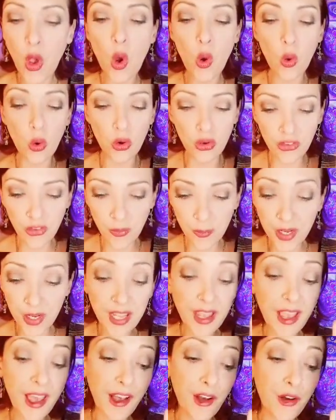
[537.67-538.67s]
or somebody
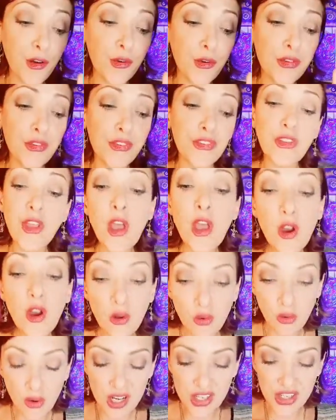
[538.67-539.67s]
else
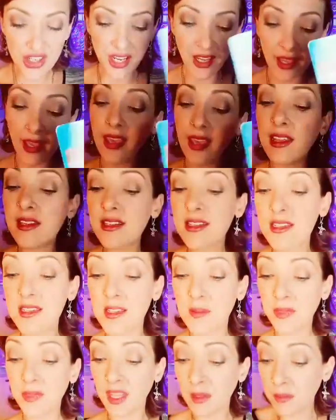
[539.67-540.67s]
rushing into
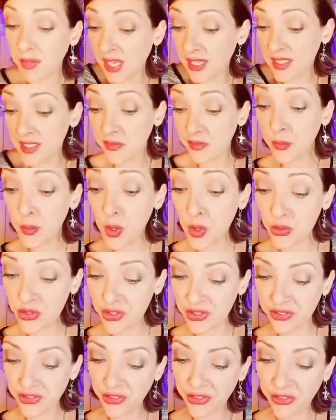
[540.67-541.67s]
something because of
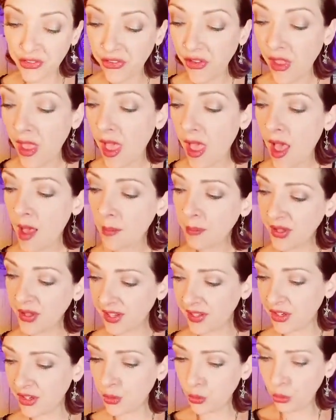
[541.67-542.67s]
emotions.
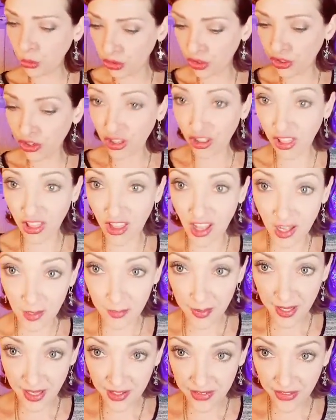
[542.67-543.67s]
But you learn a lot
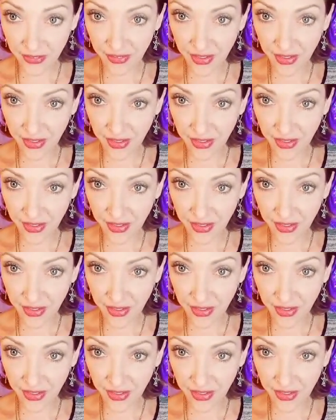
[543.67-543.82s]
because of